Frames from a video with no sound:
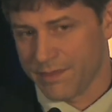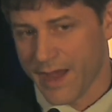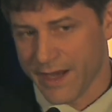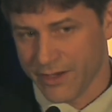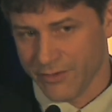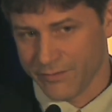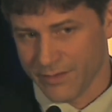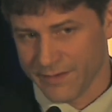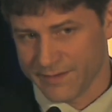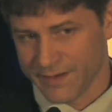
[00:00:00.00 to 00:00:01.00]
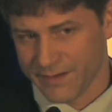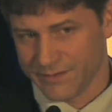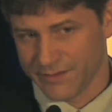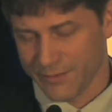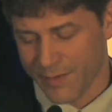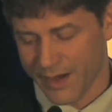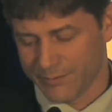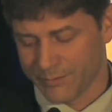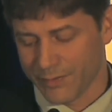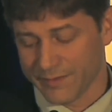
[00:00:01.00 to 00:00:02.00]
Thank you for listening to
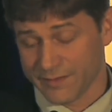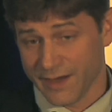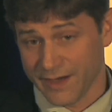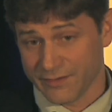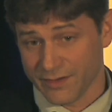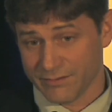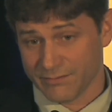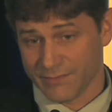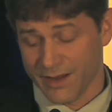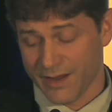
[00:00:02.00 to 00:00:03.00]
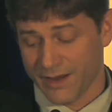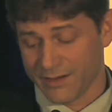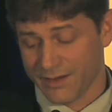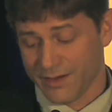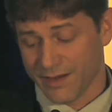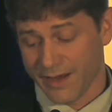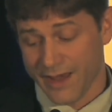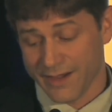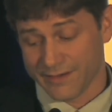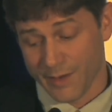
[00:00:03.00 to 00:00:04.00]
my presentation.
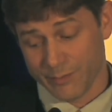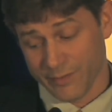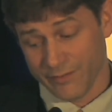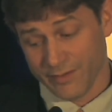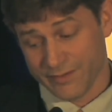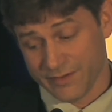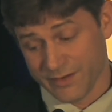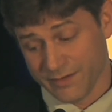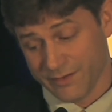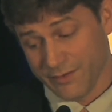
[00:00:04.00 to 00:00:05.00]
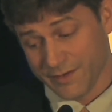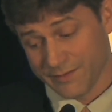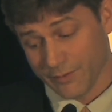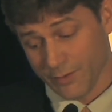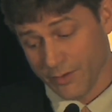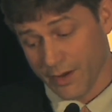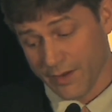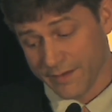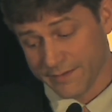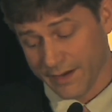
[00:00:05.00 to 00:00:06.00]
Again, it's my privilege to do this for
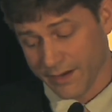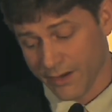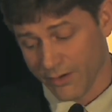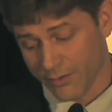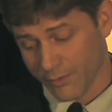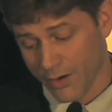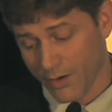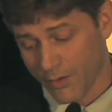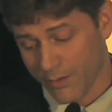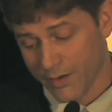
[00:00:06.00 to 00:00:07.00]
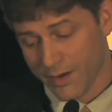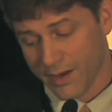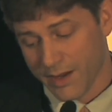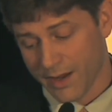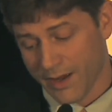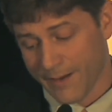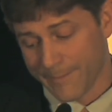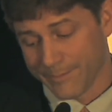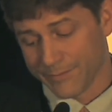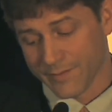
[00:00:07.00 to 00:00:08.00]
OOGA the second year in a row.
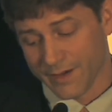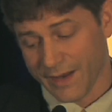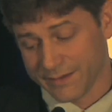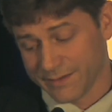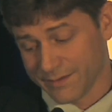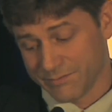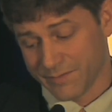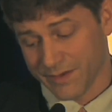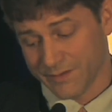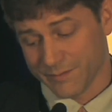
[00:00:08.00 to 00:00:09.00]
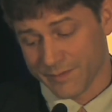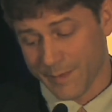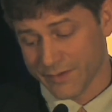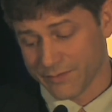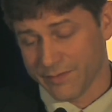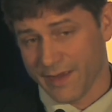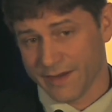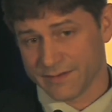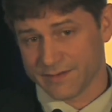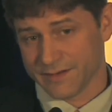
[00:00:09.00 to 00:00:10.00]
I'd like to give some special
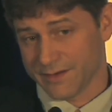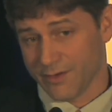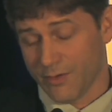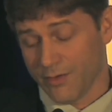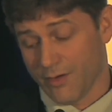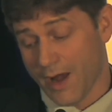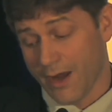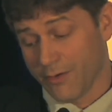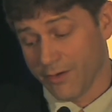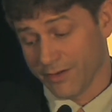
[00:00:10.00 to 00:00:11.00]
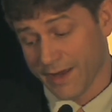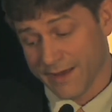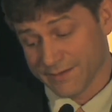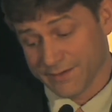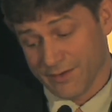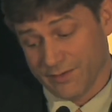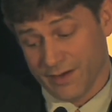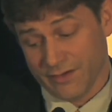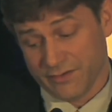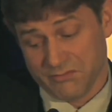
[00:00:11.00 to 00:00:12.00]
thanks to the Ohio Oil and Gas
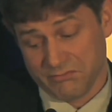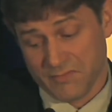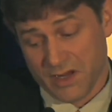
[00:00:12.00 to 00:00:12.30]
Association,